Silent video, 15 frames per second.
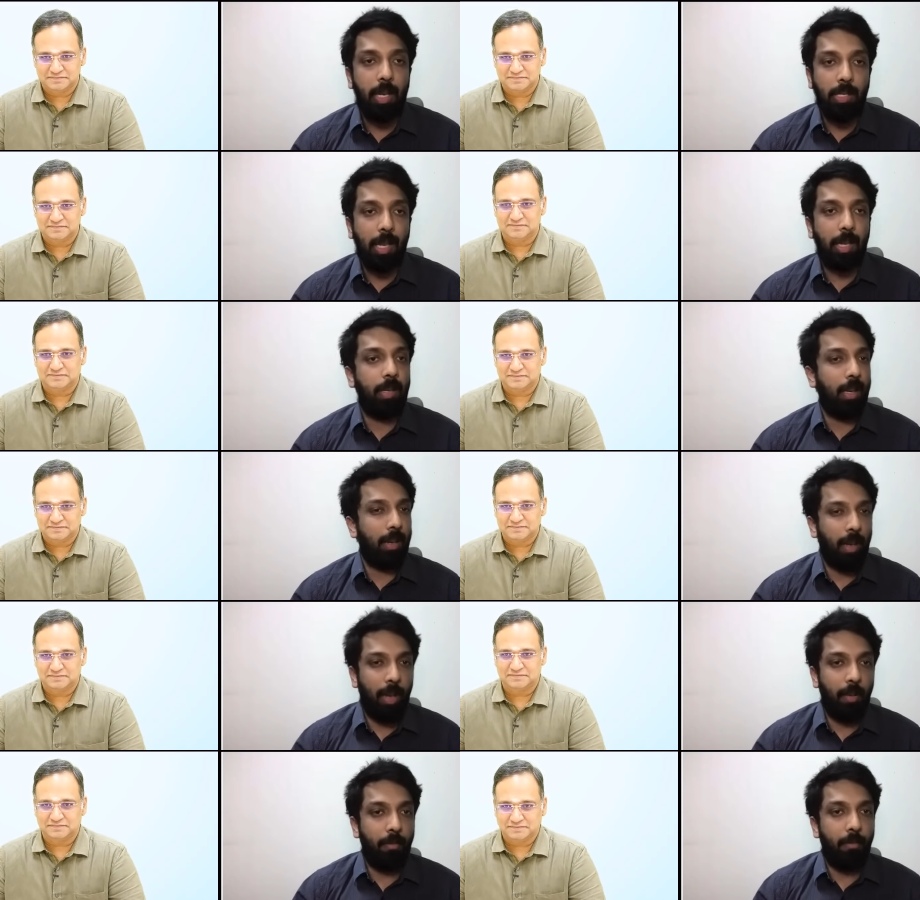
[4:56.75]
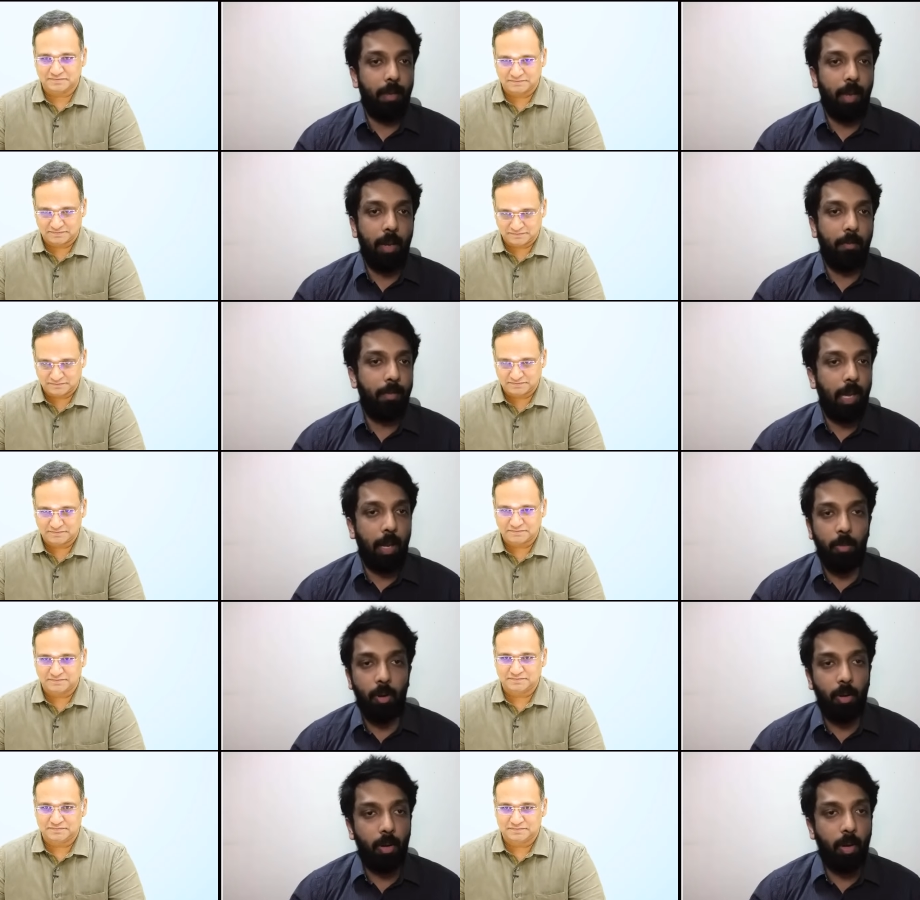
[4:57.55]
Speaker 1: I guess I didn't have enough
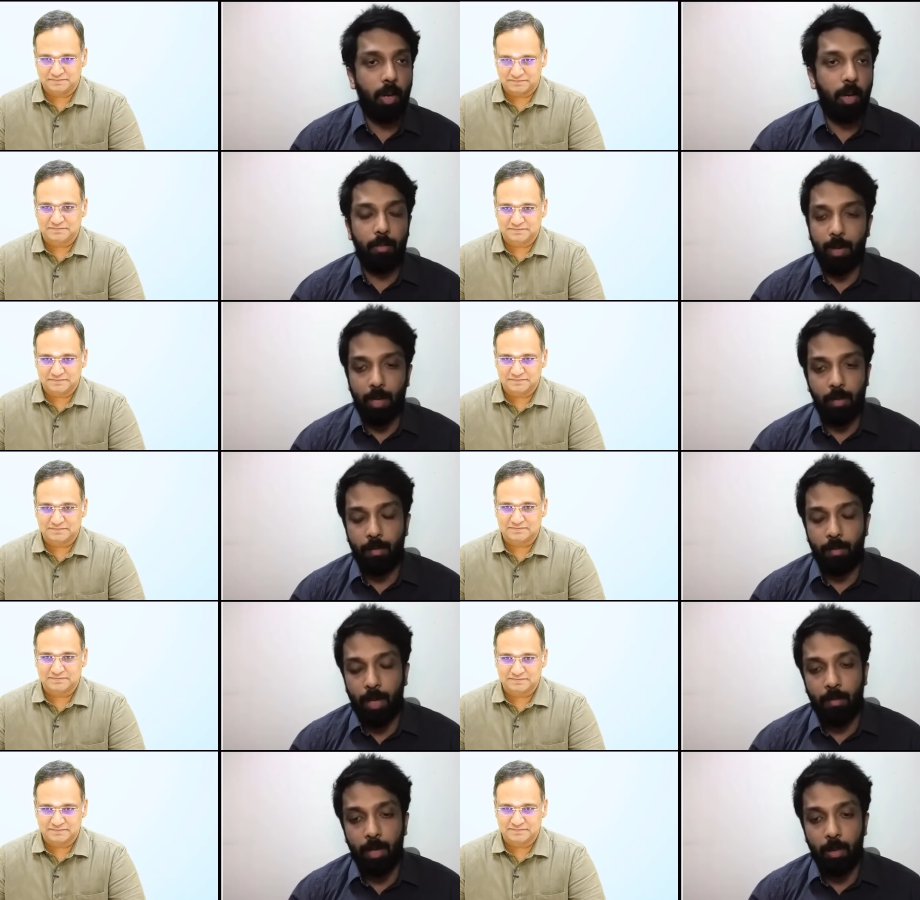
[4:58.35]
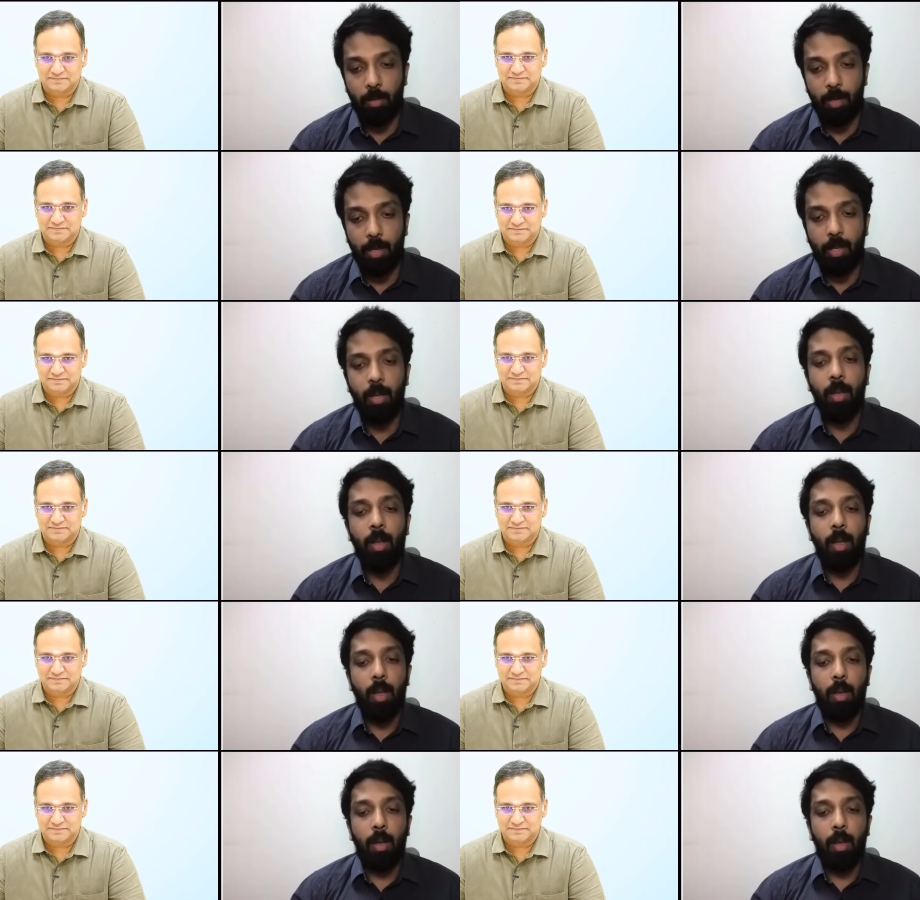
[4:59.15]
time or uh, availability.